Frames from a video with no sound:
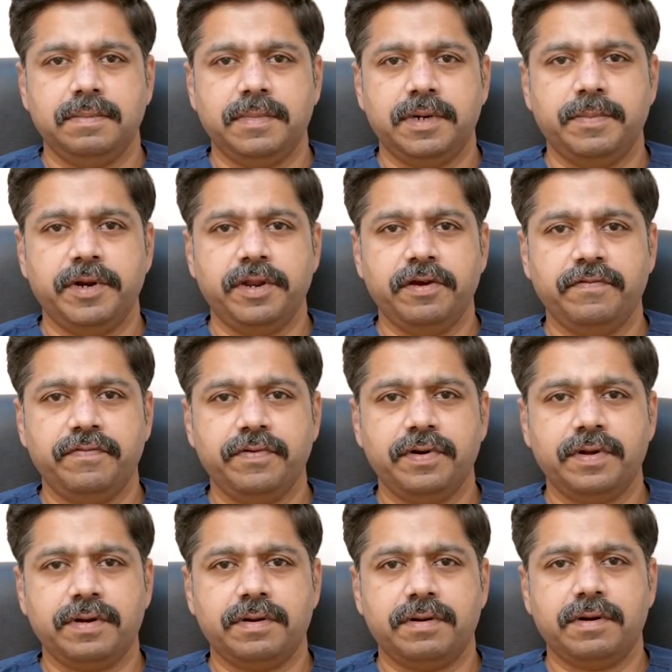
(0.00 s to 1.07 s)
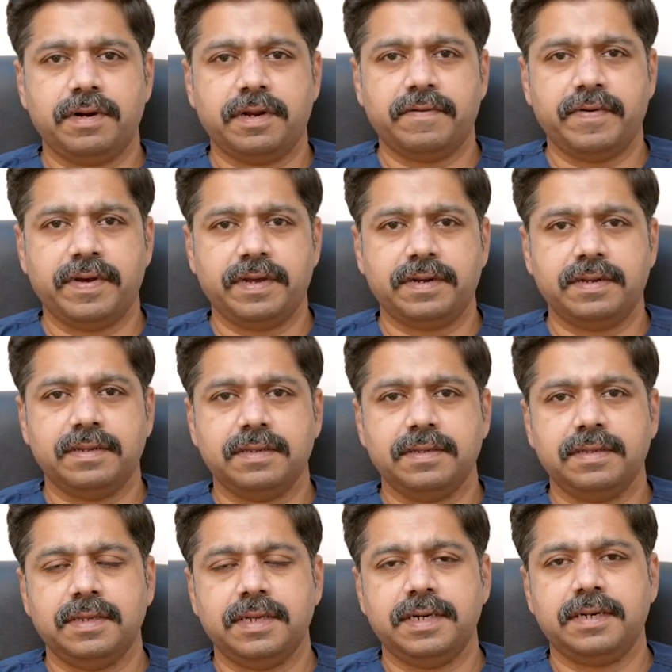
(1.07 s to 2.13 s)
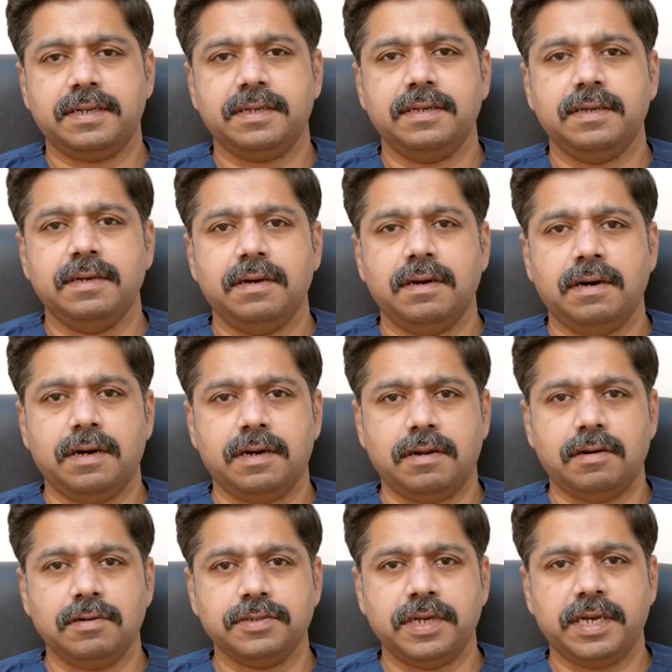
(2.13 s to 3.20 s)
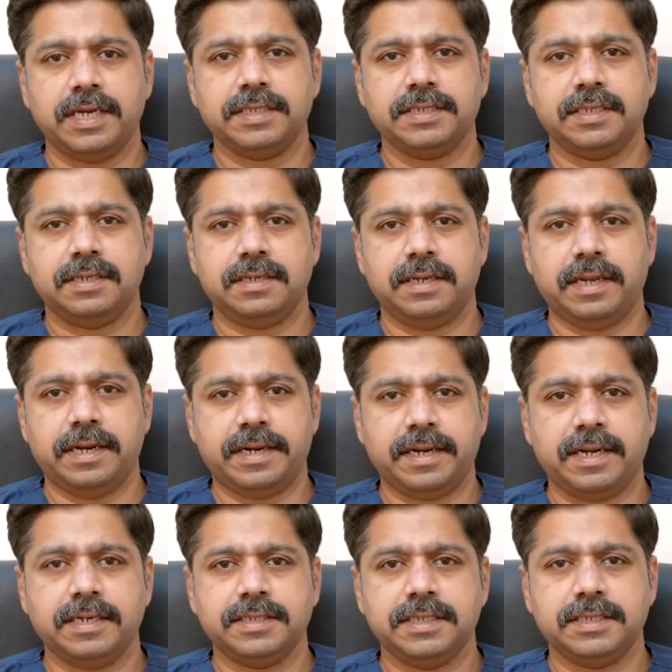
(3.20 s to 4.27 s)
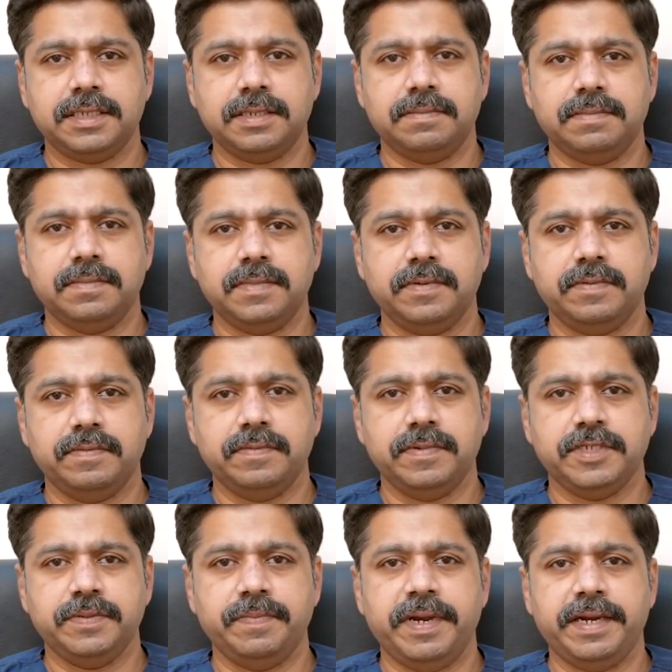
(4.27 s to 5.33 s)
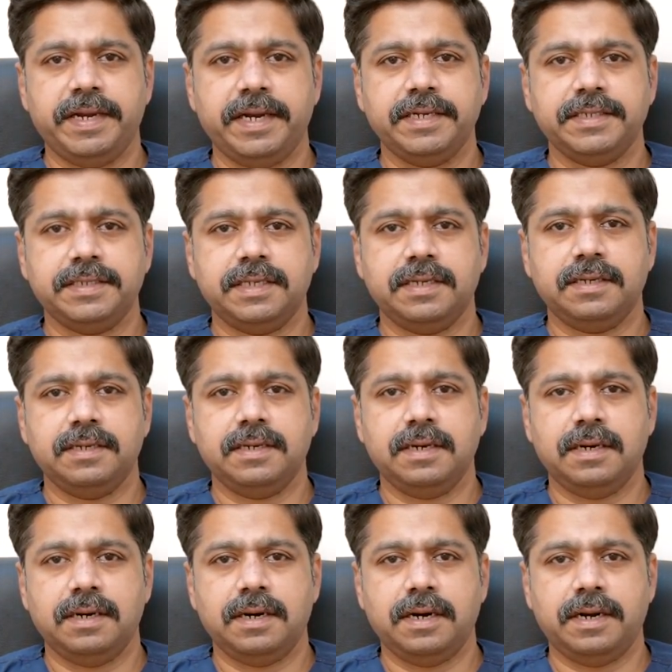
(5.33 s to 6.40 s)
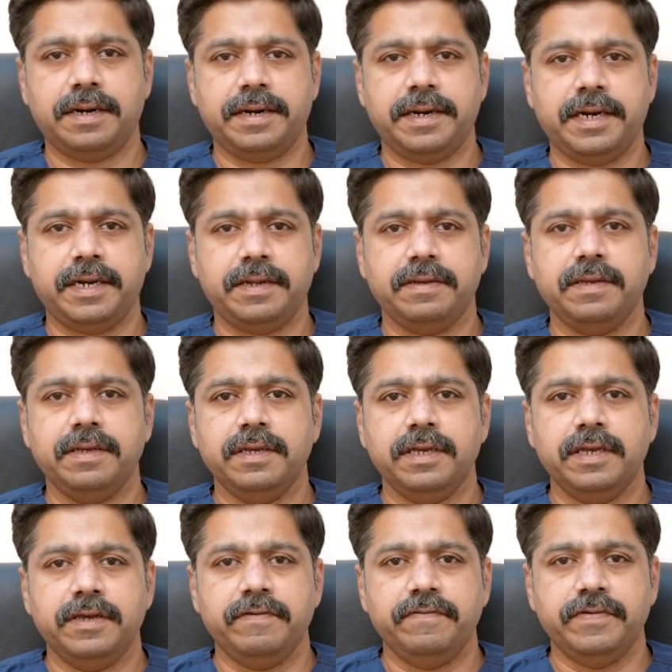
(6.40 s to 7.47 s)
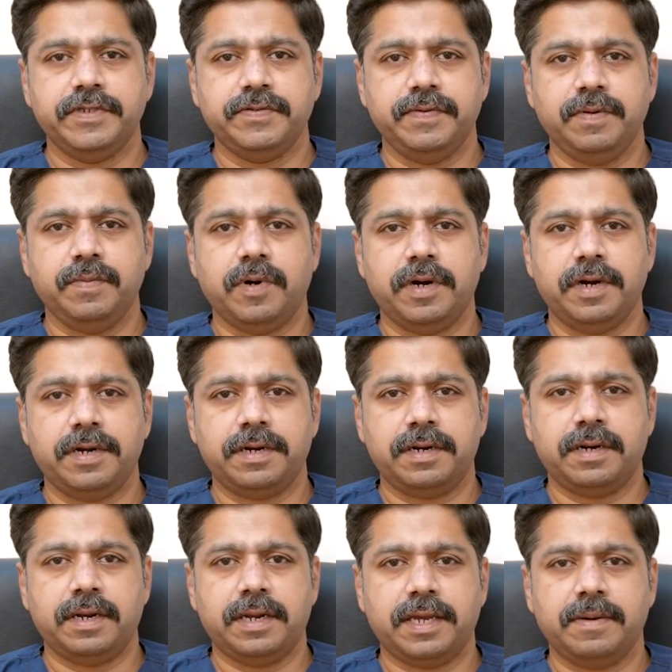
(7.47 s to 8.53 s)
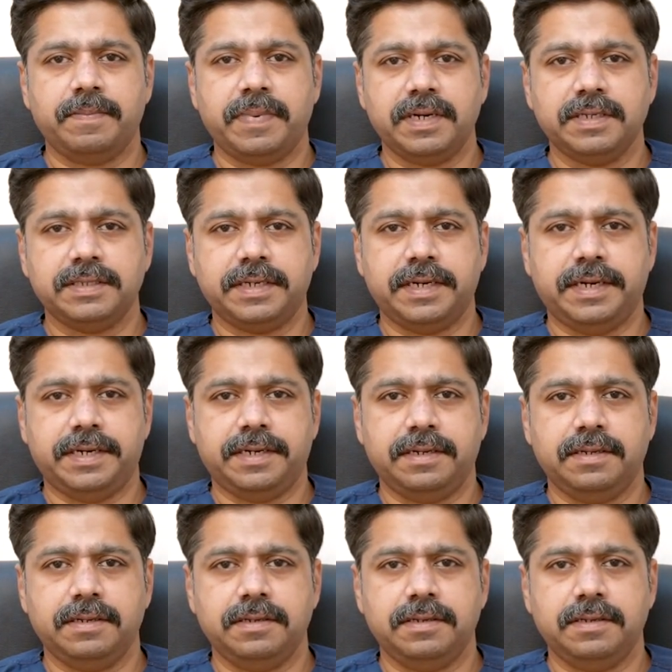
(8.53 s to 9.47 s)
But many of you are not aware that heart also has an electrical system which maintains the heart rate, which we monitor like a pulse rate.